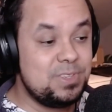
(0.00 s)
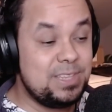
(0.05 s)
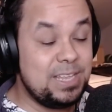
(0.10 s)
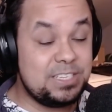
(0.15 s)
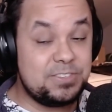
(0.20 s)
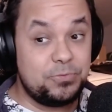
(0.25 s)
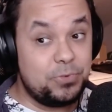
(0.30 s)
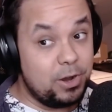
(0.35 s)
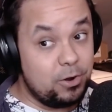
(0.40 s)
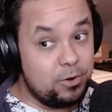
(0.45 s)

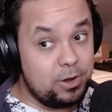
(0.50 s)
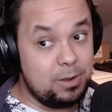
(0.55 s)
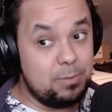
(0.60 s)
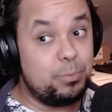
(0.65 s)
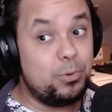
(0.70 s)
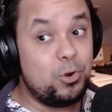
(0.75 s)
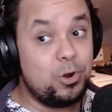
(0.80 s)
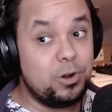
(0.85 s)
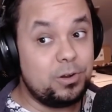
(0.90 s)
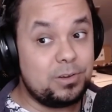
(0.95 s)
That's very
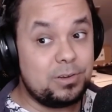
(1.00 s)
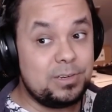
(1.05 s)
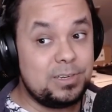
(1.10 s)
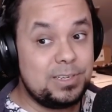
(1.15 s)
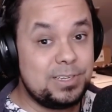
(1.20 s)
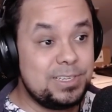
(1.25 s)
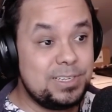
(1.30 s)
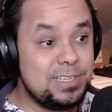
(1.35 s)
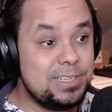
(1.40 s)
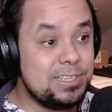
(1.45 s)
important.
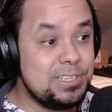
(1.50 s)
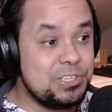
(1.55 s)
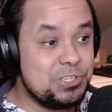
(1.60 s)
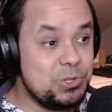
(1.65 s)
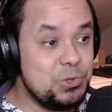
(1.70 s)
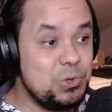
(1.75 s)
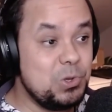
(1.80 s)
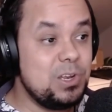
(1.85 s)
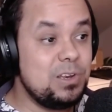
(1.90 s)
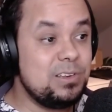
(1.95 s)

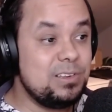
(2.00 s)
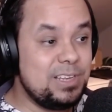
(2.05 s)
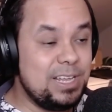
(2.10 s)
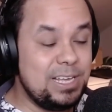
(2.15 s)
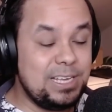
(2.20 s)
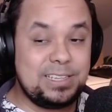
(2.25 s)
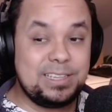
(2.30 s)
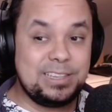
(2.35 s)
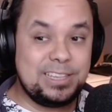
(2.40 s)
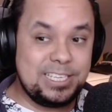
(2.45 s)
So you could,
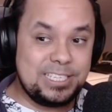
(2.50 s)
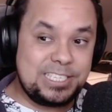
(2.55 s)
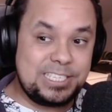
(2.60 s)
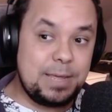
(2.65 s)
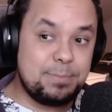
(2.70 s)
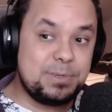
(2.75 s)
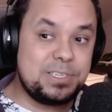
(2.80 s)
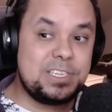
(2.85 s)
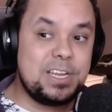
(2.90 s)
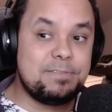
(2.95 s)
like, this
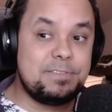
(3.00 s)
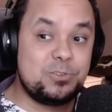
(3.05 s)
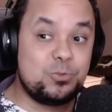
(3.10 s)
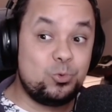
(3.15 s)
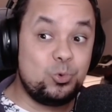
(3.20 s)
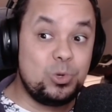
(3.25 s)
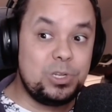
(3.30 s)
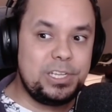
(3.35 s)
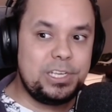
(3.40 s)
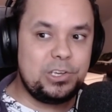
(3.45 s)
type of stuff is
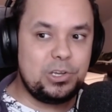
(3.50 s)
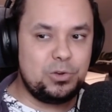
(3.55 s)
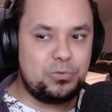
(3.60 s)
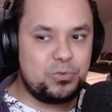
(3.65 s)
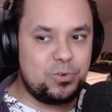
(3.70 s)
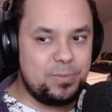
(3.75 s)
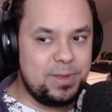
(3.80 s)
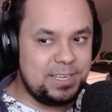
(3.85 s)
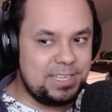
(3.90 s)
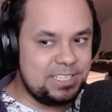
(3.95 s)
really good
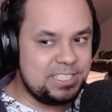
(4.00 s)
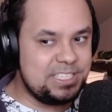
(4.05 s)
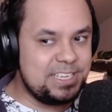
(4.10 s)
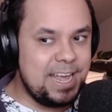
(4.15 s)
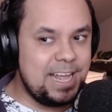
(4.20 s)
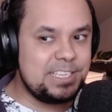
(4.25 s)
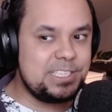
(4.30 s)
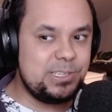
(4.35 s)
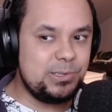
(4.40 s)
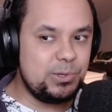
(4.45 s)
for making
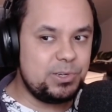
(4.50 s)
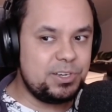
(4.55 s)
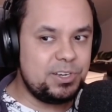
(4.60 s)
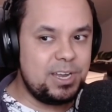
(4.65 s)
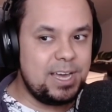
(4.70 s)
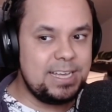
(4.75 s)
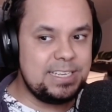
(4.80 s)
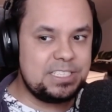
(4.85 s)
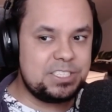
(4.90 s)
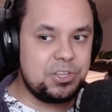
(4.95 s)
stats look
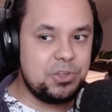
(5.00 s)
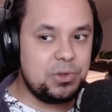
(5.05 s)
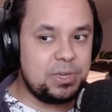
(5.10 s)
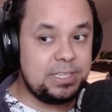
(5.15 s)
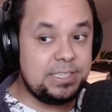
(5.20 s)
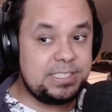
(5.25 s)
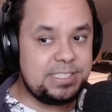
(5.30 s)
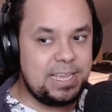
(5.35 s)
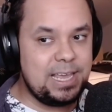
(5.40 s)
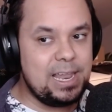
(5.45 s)
nice. So you
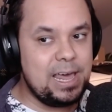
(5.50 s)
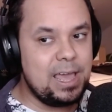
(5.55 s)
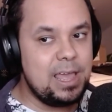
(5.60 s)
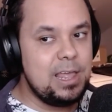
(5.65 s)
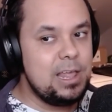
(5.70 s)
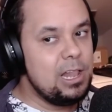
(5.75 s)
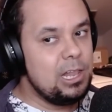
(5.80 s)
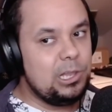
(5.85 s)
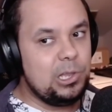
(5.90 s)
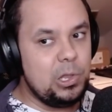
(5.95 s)
can say, like,
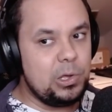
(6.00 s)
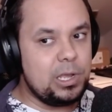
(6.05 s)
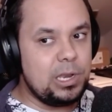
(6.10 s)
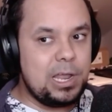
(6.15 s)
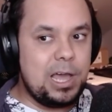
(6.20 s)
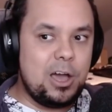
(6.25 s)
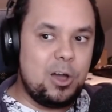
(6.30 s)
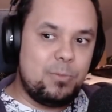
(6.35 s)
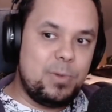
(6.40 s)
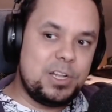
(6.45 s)
look
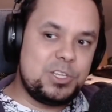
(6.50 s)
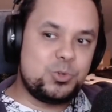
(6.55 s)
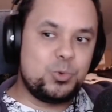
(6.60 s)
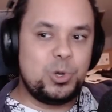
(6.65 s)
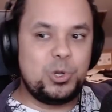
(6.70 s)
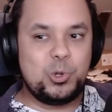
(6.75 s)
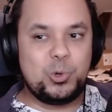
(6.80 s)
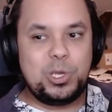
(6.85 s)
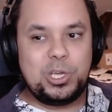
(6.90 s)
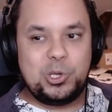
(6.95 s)
at how much
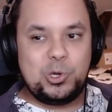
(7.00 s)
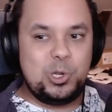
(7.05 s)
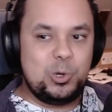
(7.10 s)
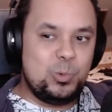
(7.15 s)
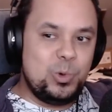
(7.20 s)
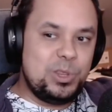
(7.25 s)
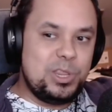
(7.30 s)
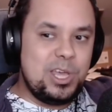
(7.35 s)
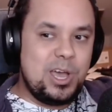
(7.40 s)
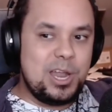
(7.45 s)
we're doing good
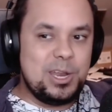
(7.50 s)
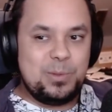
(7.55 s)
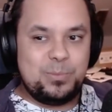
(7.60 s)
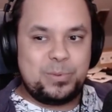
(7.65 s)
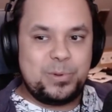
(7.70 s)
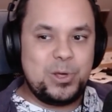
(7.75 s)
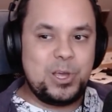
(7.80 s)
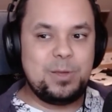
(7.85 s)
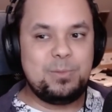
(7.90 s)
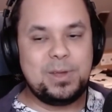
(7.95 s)
with the
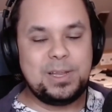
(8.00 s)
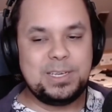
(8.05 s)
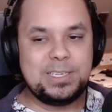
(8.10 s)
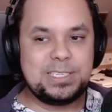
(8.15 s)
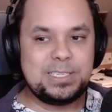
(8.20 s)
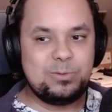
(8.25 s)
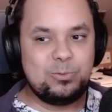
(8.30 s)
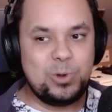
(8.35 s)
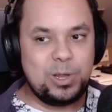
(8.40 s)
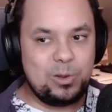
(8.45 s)

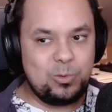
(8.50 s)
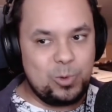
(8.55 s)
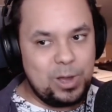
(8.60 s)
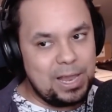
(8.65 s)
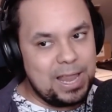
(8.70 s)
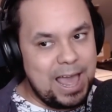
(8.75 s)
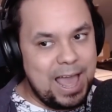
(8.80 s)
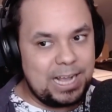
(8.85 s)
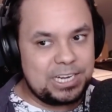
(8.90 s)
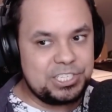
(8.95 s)
unemployment, well,
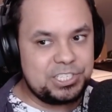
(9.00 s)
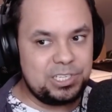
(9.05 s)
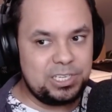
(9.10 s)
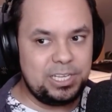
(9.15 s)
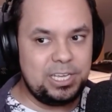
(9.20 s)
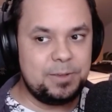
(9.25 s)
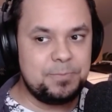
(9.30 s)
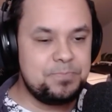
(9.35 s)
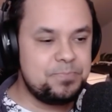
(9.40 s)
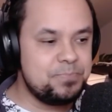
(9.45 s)
while
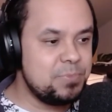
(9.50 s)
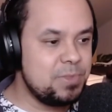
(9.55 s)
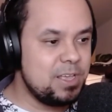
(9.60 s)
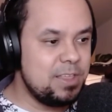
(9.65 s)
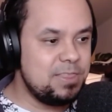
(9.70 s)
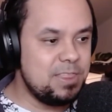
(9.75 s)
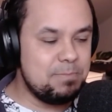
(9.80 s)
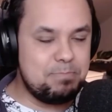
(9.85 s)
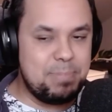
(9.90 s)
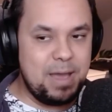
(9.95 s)
actually
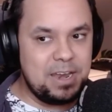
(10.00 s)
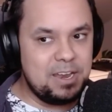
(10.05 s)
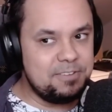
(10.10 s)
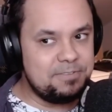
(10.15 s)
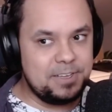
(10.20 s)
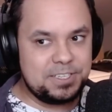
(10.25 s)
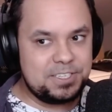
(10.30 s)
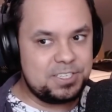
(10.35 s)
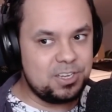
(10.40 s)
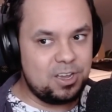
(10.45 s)
the
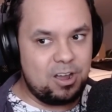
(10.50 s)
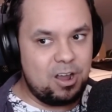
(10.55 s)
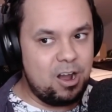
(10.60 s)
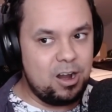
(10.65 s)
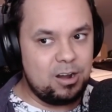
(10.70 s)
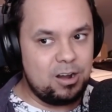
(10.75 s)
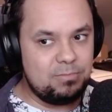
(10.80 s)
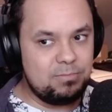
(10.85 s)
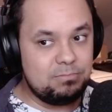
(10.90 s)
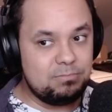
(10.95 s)
benefits
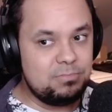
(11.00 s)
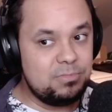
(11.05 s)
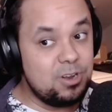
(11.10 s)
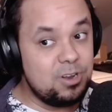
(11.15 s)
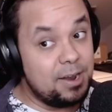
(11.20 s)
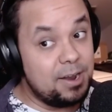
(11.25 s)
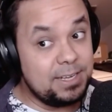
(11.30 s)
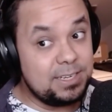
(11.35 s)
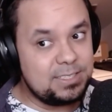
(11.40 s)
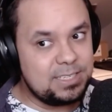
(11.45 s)
are
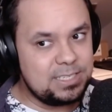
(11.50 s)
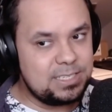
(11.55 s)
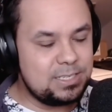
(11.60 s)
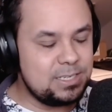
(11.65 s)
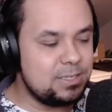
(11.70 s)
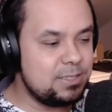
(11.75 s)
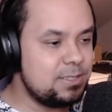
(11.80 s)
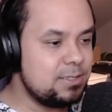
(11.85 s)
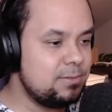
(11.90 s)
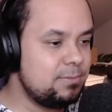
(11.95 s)

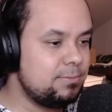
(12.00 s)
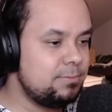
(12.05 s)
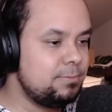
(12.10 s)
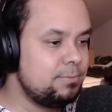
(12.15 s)
non-existent.